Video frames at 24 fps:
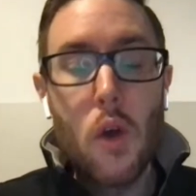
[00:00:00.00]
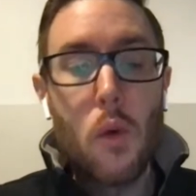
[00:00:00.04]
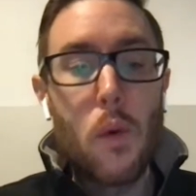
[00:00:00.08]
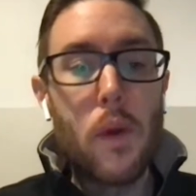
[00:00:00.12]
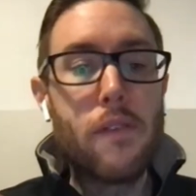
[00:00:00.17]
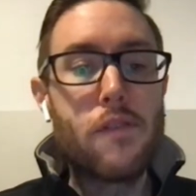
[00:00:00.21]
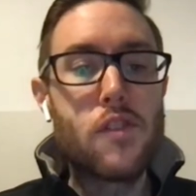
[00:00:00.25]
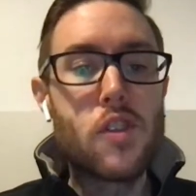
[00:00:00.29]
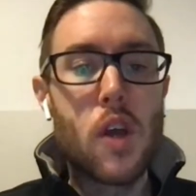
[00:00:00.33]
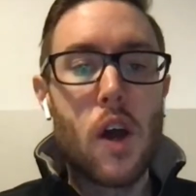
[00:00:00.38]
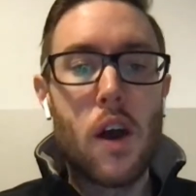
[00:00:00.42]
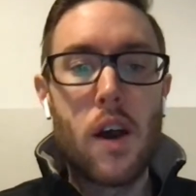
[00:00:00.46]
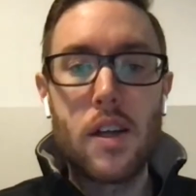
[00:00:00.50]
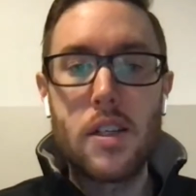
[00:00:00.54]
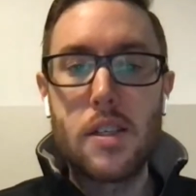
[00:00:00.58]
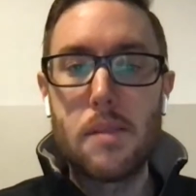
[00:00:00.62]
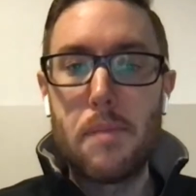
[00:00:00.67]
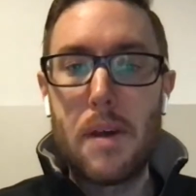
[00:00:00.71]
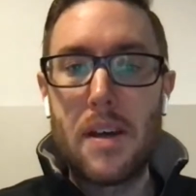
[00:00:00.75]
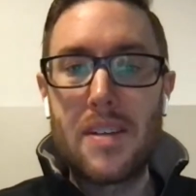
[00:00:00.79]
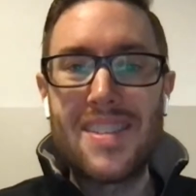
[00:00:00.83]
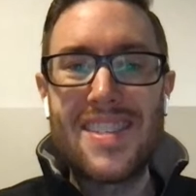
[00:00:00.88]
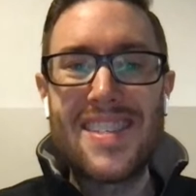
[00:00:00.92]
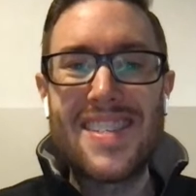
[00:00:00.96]
We've talked
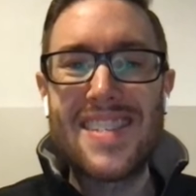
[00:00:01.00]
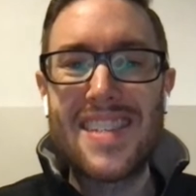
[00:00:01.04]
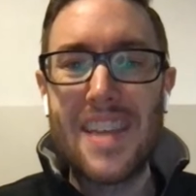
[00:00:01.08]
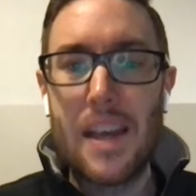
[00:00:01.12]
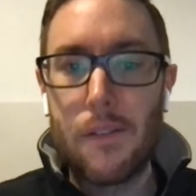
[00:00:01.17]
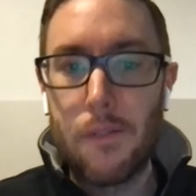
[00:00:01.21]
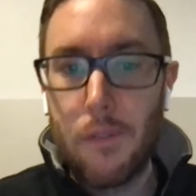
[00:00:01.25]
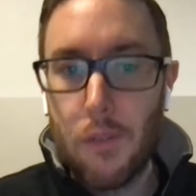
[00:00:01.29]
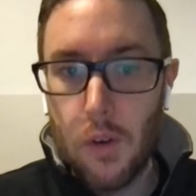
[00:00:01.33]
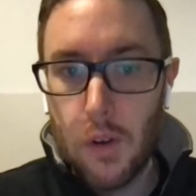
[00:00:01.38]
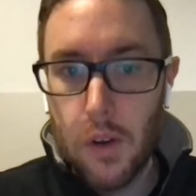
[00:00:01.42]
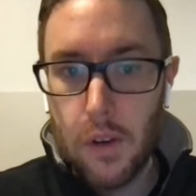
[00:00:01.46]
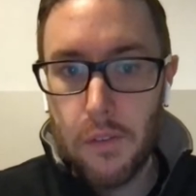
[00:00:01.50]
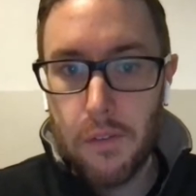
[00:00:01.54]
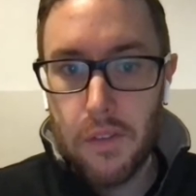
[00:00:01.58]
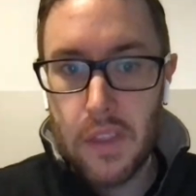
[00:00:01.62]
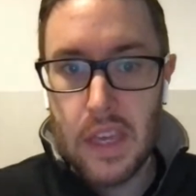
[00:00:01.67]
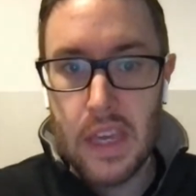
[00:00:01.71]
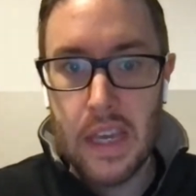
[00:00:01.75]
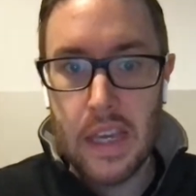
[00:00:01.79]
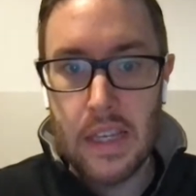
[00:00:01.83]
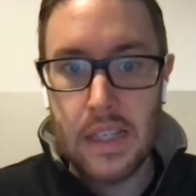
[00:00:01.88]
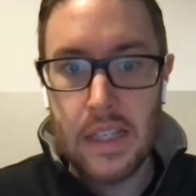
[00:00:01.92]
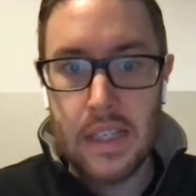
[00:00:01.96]
about several of
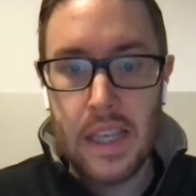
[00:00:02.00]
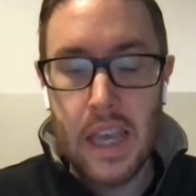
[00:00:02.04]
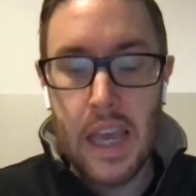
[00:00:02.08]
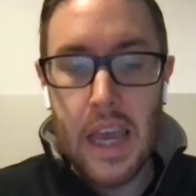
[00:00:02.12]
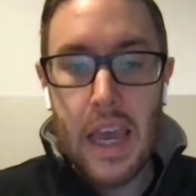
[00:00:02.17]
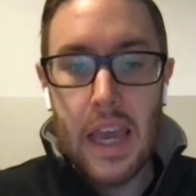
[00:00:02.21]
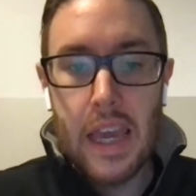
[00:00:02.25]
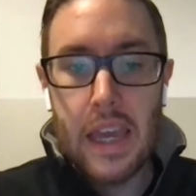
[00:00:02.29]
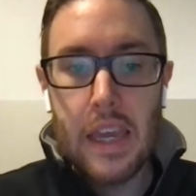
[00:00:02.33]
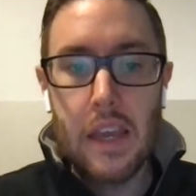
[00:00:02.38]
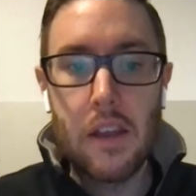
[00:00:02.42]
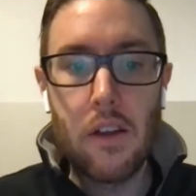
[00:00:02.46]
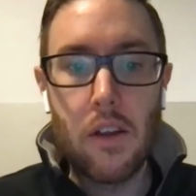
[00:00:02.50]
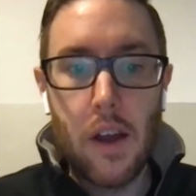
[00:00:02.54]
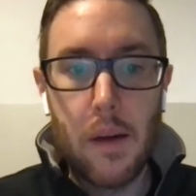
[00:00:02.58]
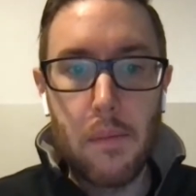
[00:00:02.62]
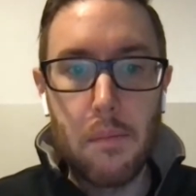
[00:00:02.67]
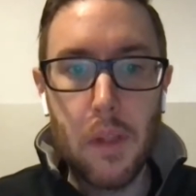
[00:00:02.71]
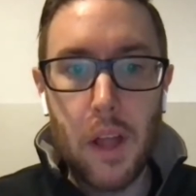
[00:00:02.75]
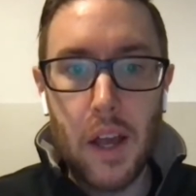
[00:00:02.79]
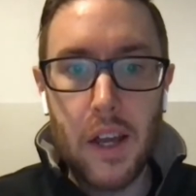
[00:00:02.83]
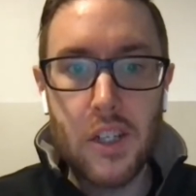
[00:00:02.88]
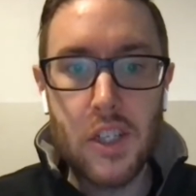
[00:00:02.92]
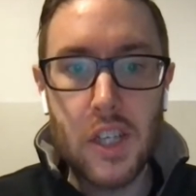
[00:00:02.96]
these here
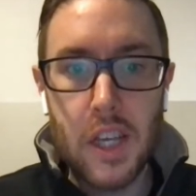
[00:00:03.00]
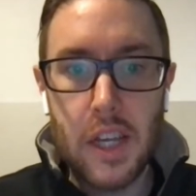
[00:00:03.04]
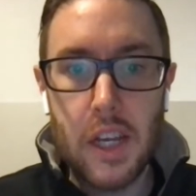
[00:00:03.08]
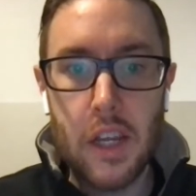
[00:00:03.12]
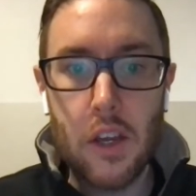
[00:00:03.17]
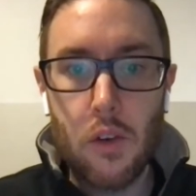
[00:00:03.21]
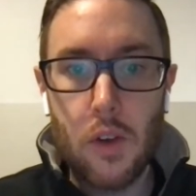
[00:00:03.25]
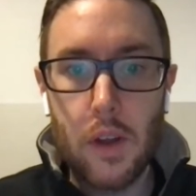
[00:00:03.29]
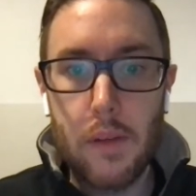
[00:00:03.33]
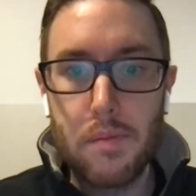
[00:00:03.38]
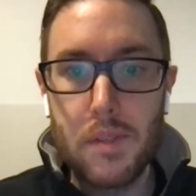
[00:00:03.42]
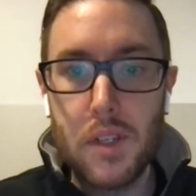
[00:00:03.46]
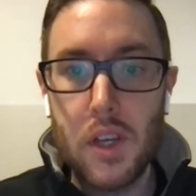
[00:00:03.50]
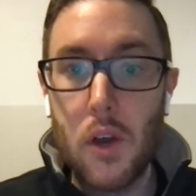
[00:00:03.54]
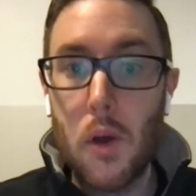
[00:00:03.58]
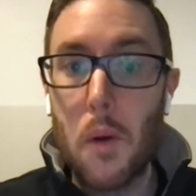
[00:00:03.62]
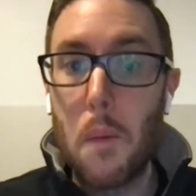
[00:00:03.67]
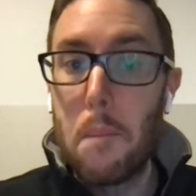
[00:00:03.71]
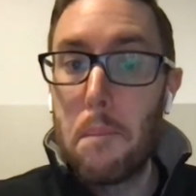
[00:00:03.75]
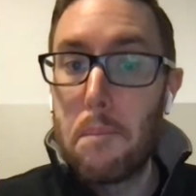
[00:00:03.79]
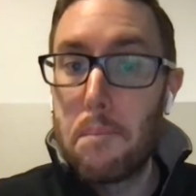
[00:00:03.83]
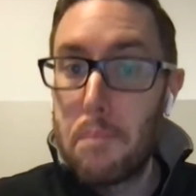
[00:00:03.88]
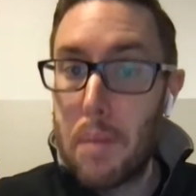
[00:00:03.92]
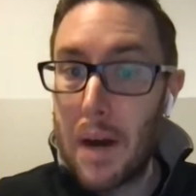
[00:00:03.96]
on Blockchain and
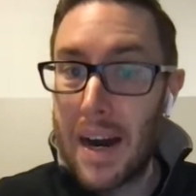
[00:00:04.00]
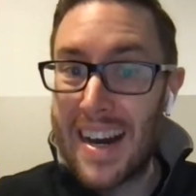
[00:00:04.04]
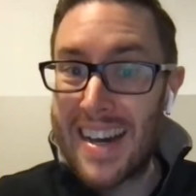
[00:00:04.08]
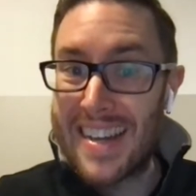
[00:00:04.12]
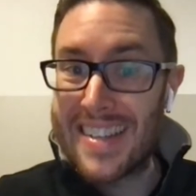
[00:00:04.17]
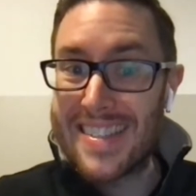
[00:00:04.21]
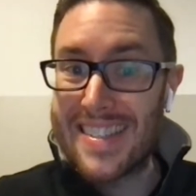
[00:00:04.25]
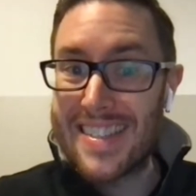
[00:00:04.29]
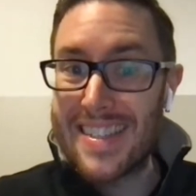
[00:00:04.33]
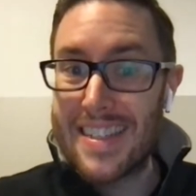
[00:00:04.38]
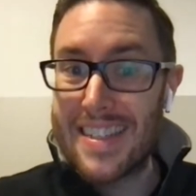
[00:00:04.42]
Crypto, but